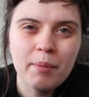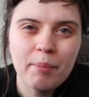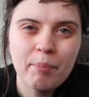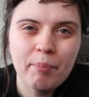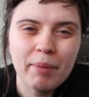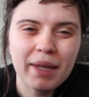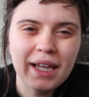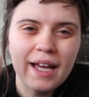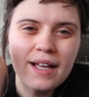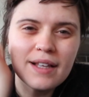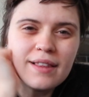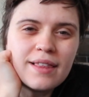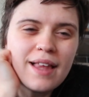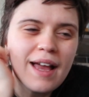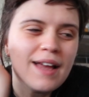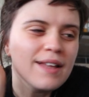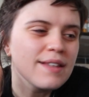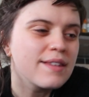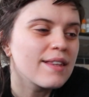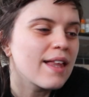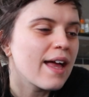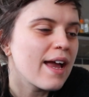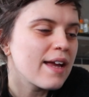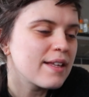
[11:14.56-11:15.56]

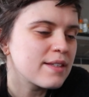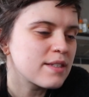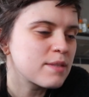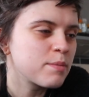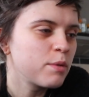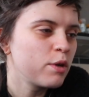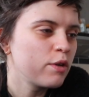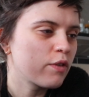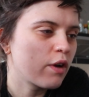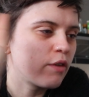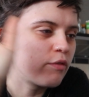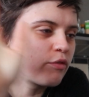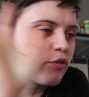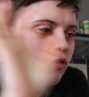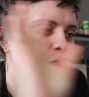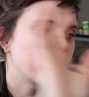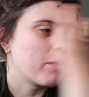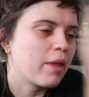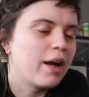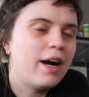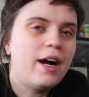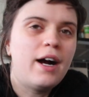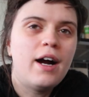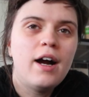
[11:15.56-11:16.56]
let's move on
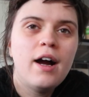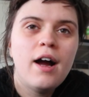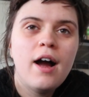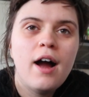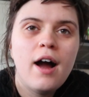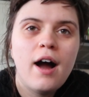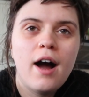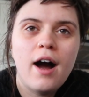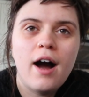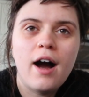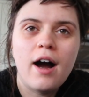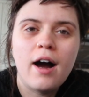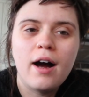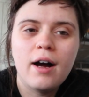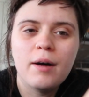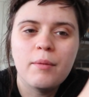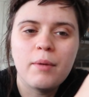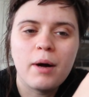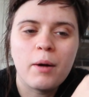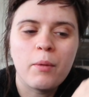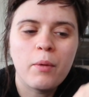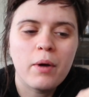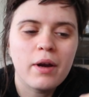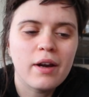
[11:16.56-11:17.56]
from that.
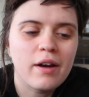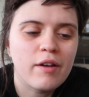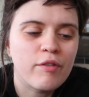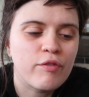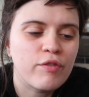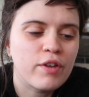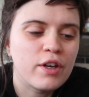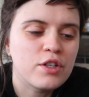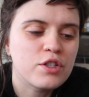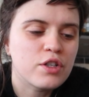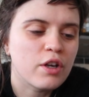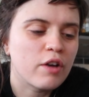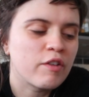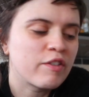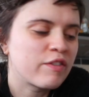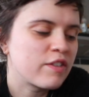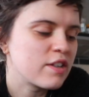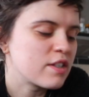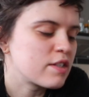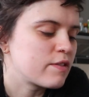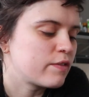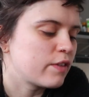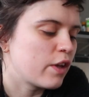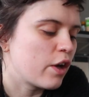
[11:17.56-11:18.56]
I wanted to finish off
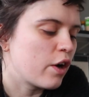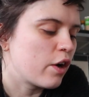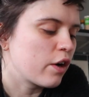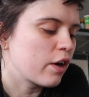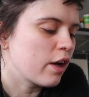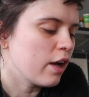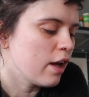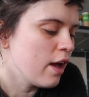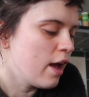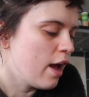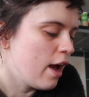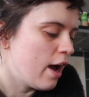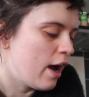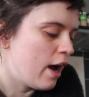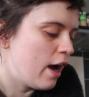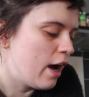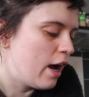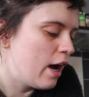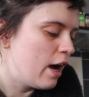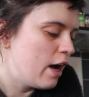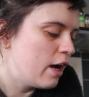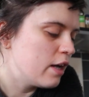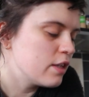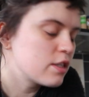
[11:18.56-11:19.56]
this vlog.
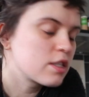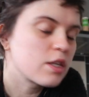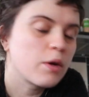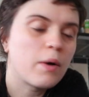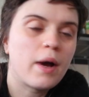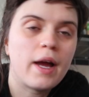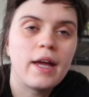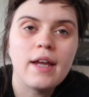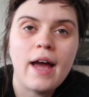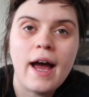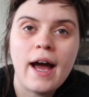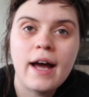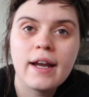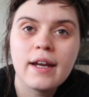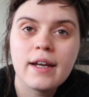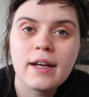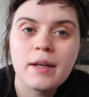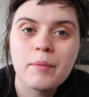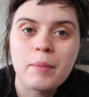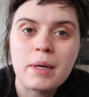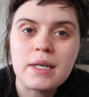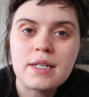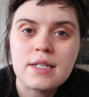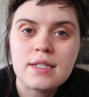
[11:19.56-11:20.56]
So I handed
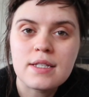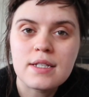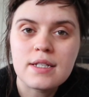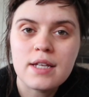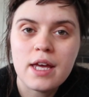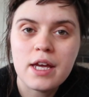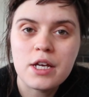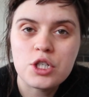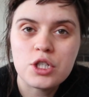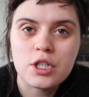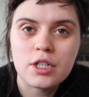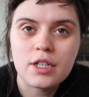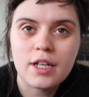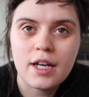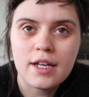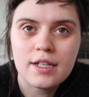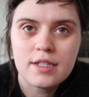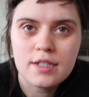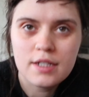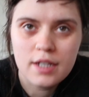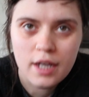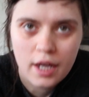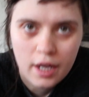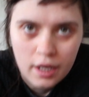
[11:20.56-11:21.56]
in my dissertation
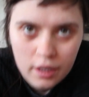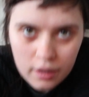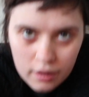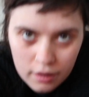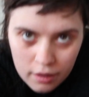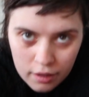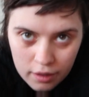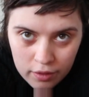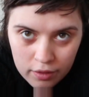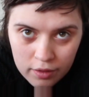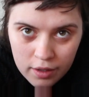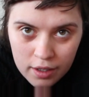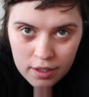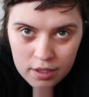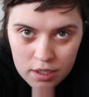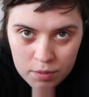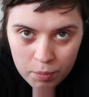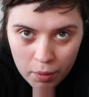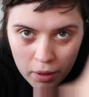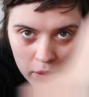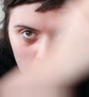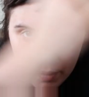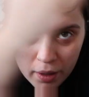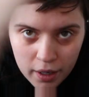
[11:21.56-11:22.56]
yesterday. This,
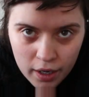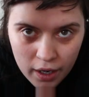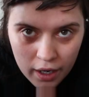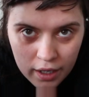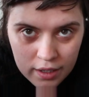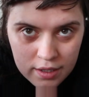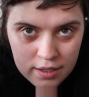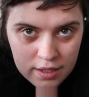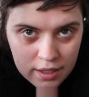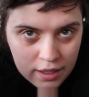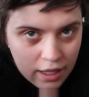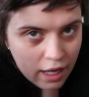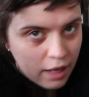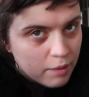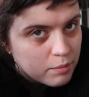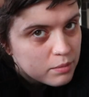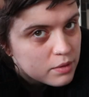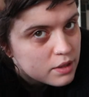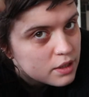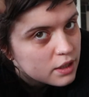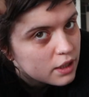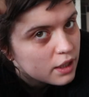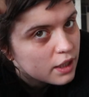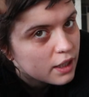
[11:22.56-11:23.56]
by the way, I
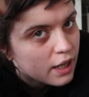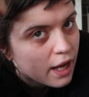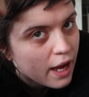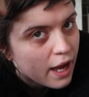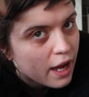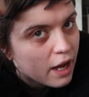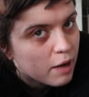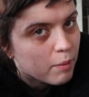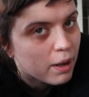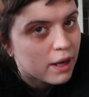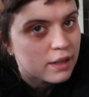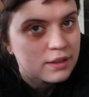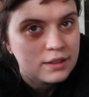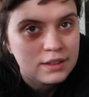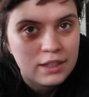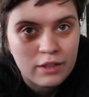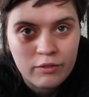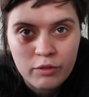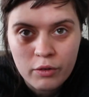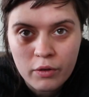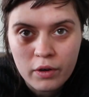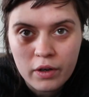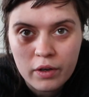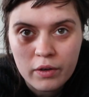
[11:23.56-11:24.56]
slept in a hair mask,
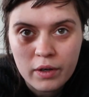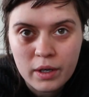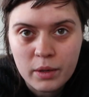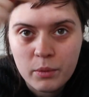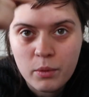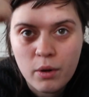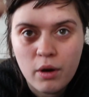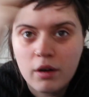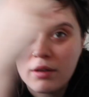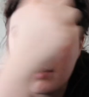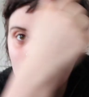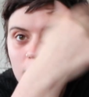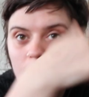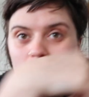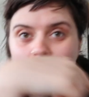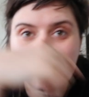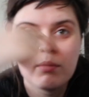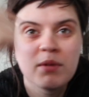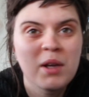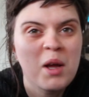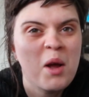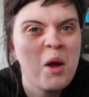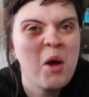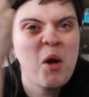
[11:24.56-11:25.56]
if you're wondering
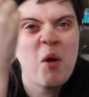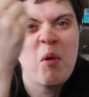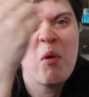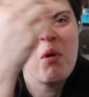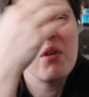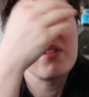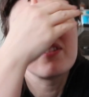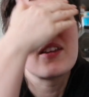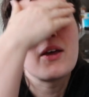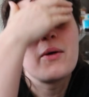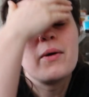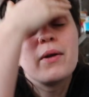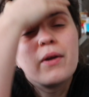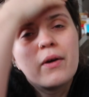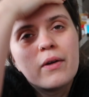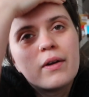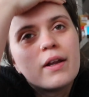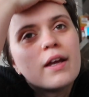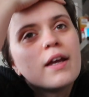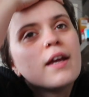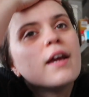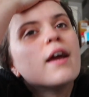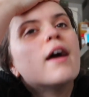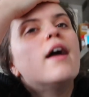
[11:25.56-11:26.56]
what's going on
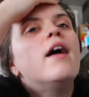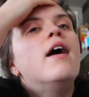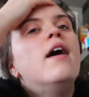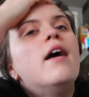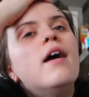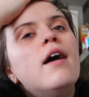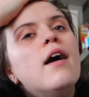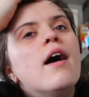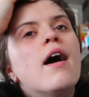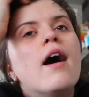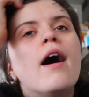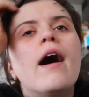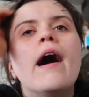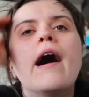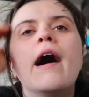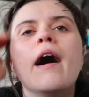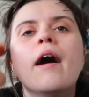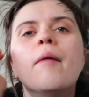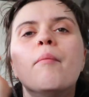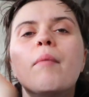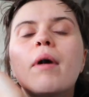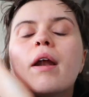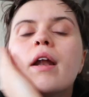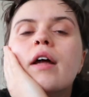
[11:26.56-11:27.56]
here.
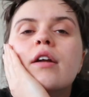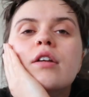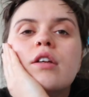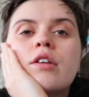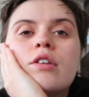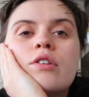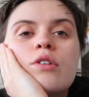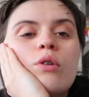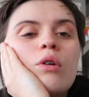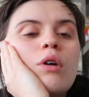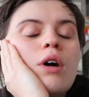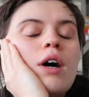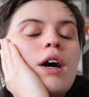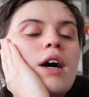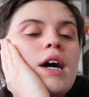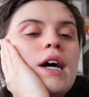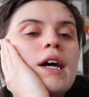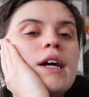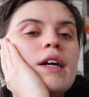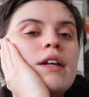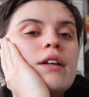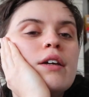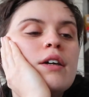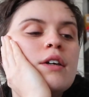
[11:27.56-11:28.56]
And I just thought
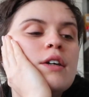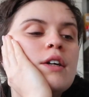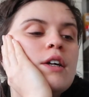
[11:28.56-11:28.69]
I'd